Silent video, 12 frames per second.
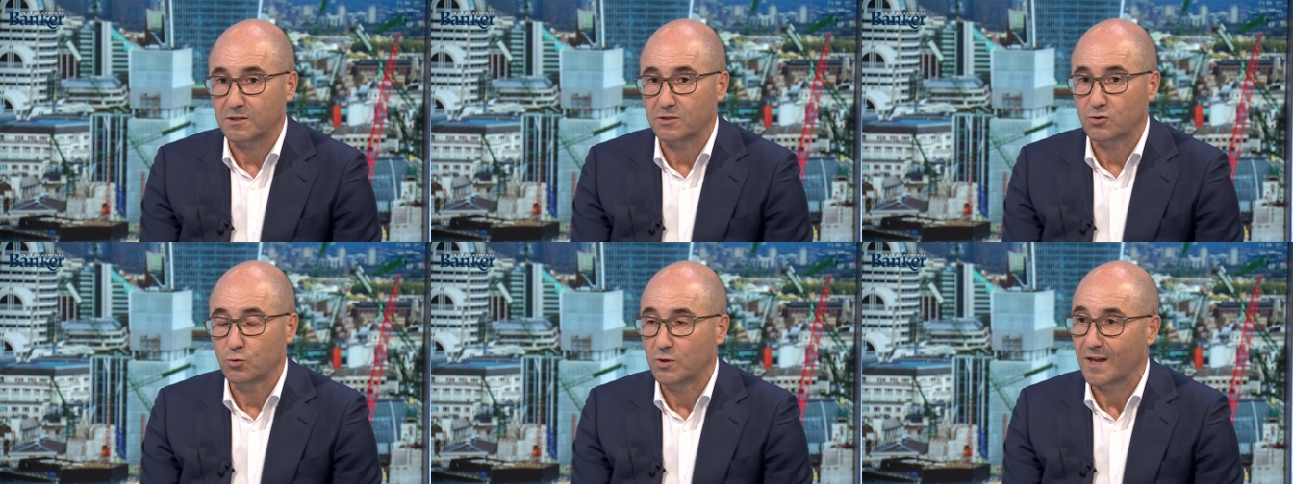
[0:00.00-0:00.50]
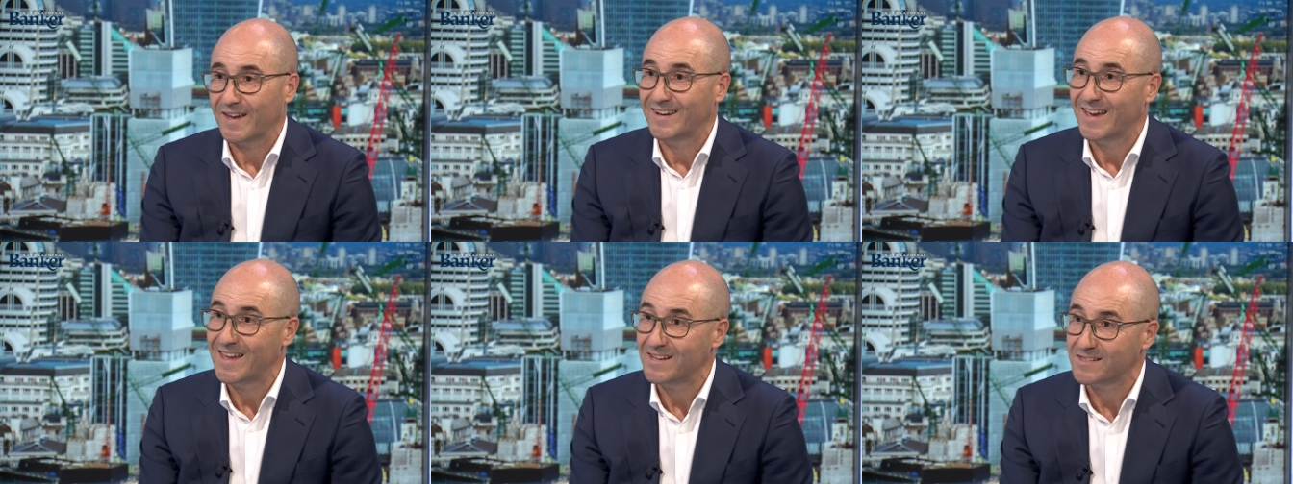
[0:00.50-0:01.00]
should
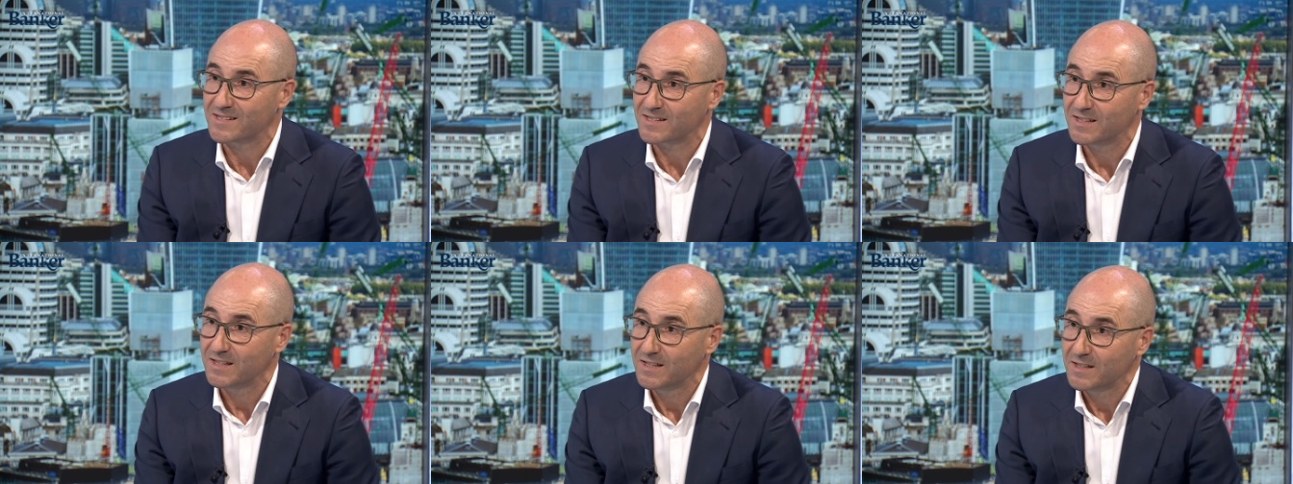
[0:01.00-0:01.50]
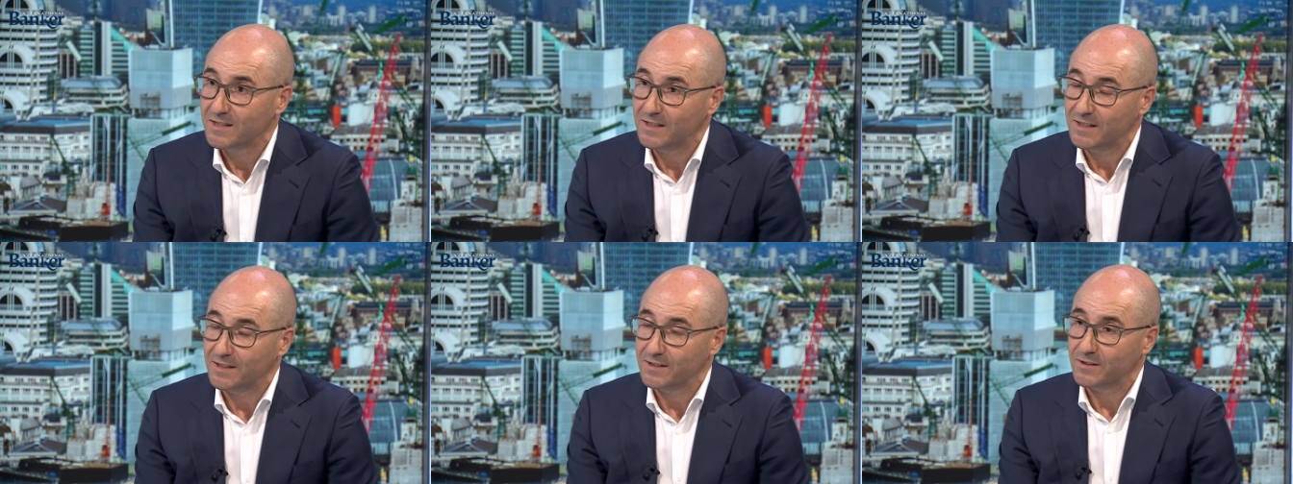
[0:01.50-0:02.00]
enhance
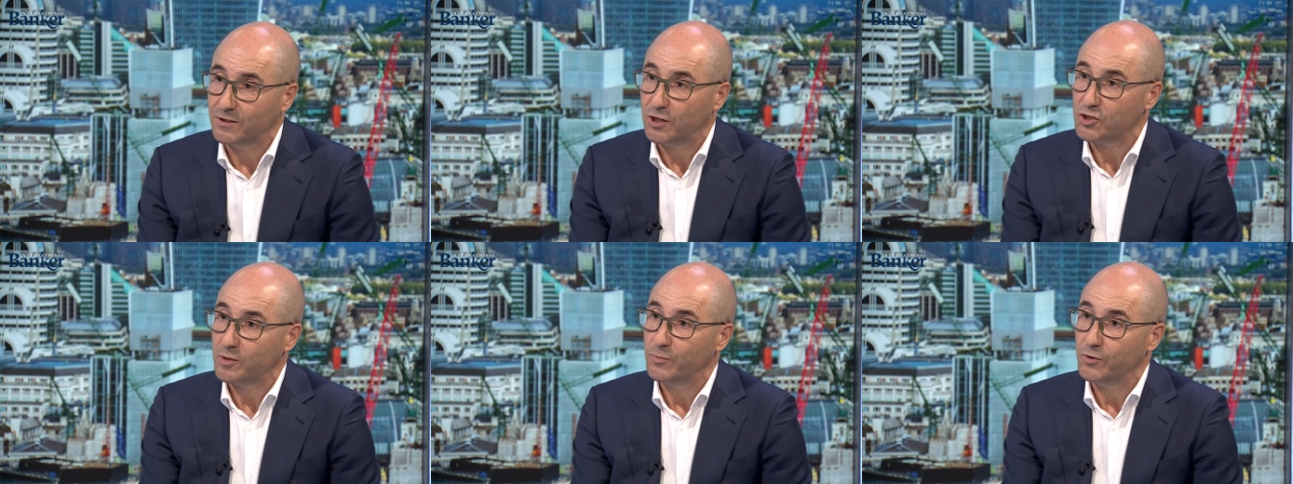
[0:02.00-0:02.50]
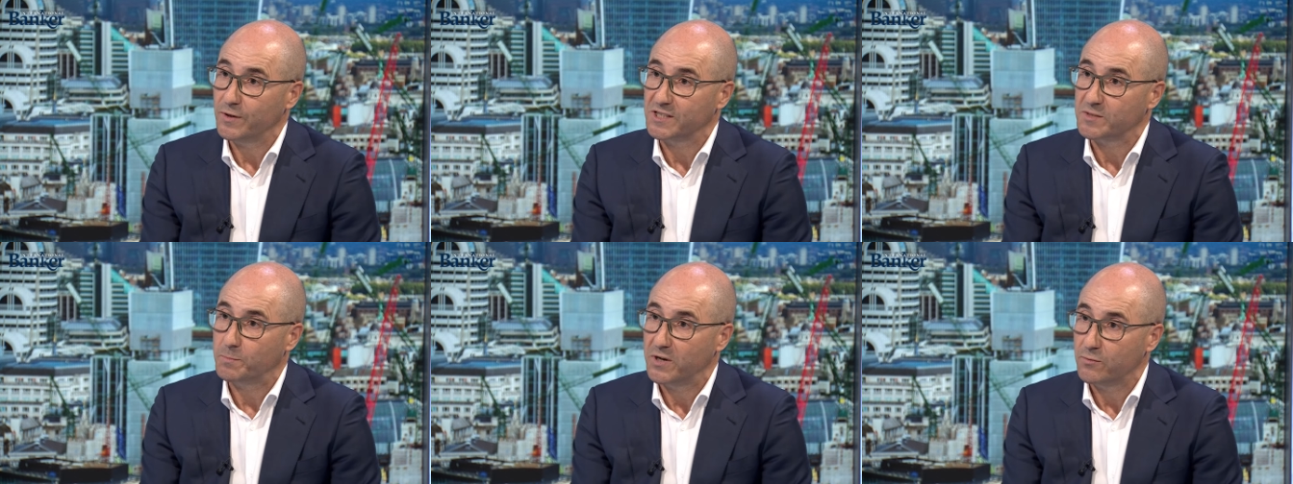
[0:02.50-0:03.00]
uh, the customer
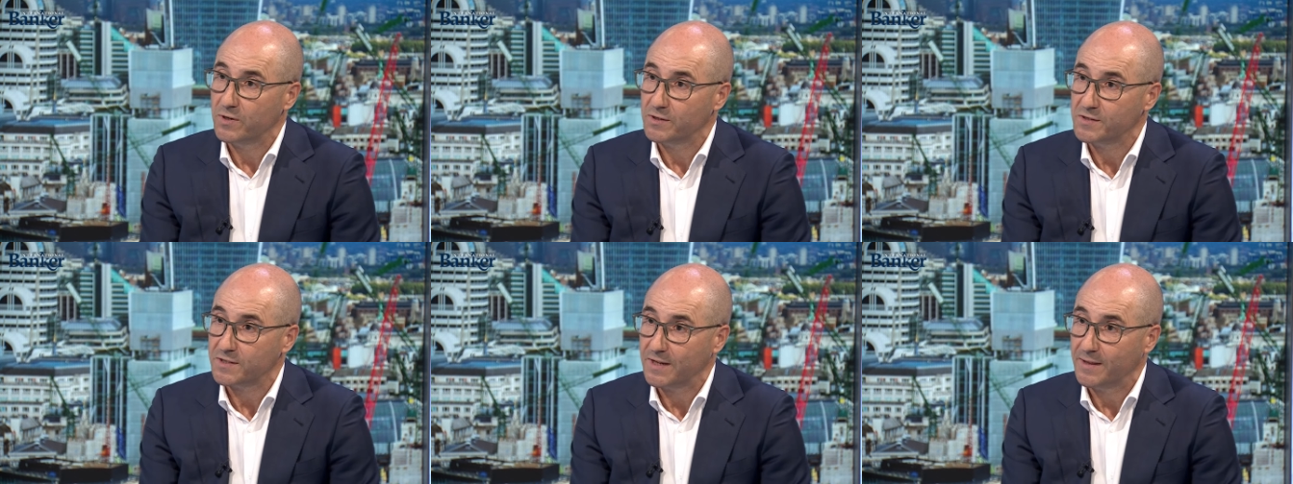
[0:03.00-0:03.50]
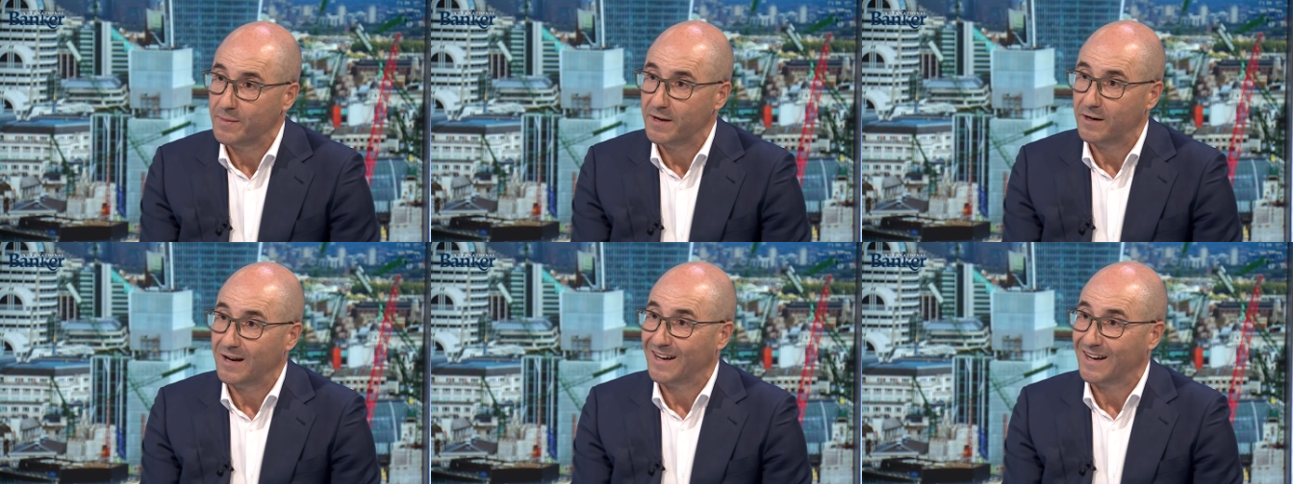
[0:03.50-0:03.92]
experience and their